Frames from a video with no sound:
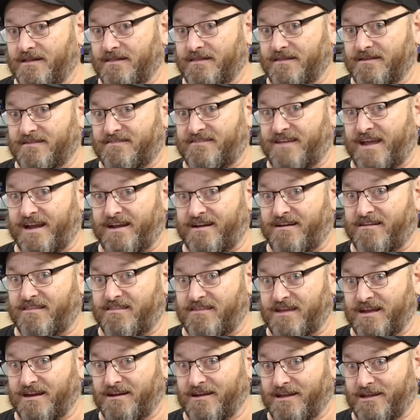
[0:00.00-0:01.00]
the second
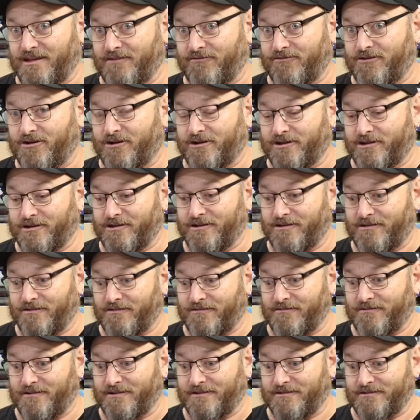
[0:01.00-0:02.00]
thing that you've got to
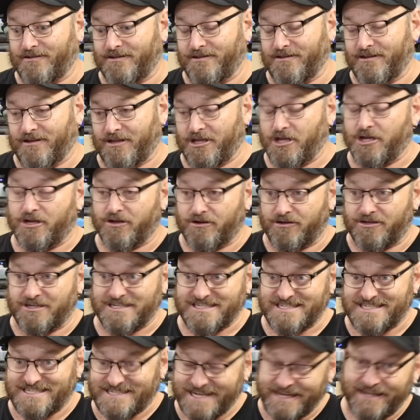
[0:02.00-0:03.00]
that you could
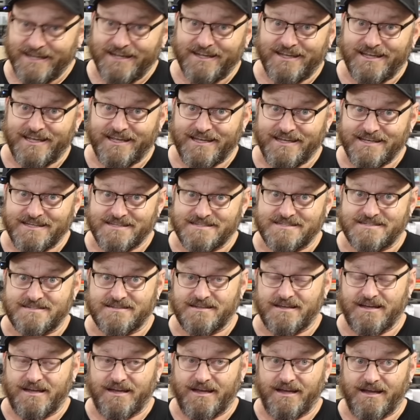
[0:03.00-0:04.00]
consider is
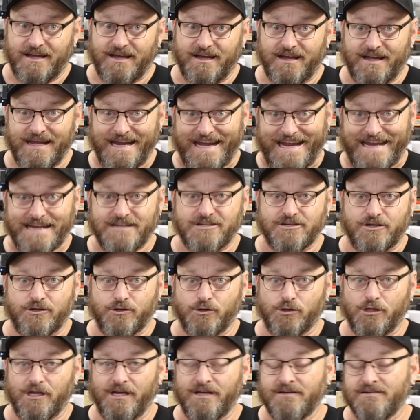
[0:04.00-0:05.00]
uh, an
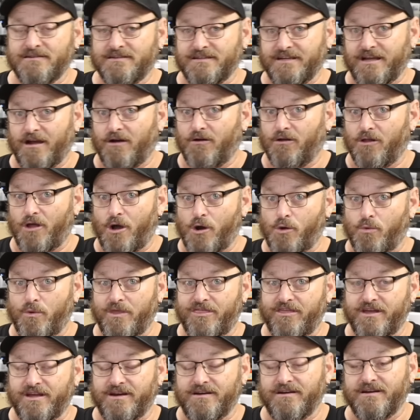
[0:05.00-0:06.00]
intercooler to go along
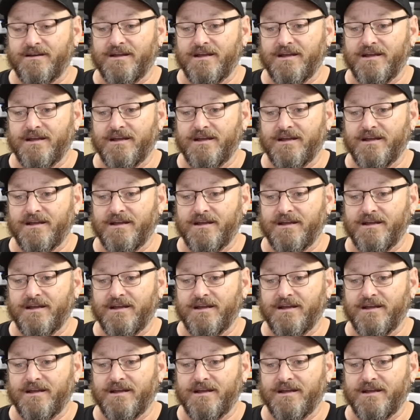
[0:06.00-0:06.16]
with it.